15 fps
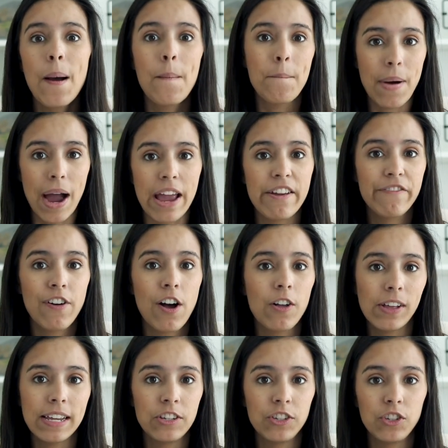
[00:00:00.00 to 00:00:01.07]
might fall
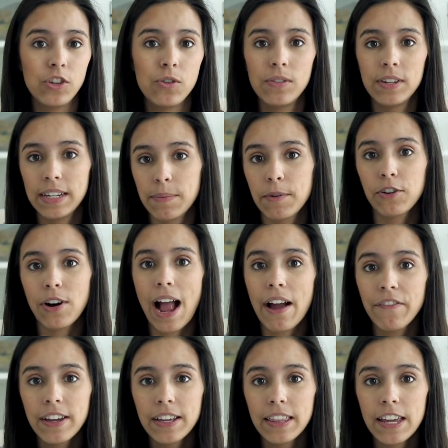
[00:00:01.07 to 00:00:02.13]
into the
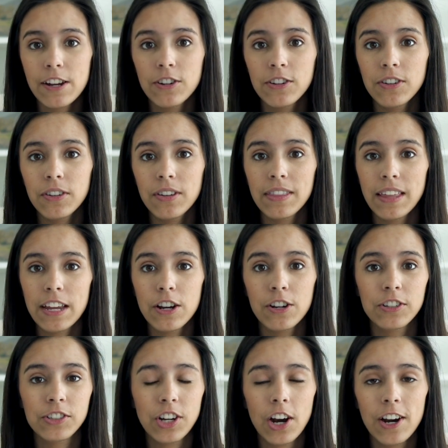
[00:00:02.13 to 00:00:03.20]
demographic that you're that
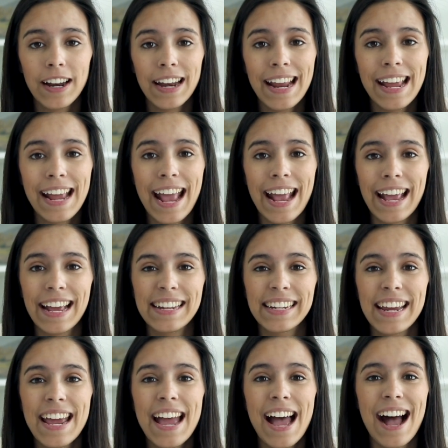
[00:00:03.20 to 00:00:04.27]
you're targeting and
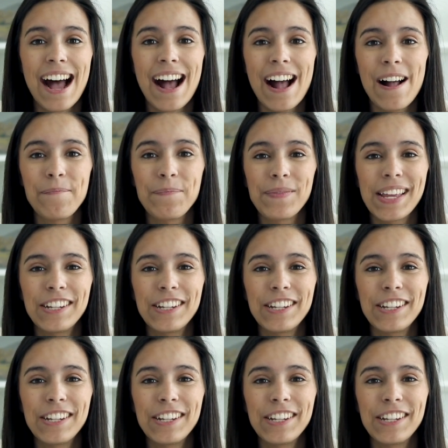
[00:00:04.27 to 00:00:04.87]
um,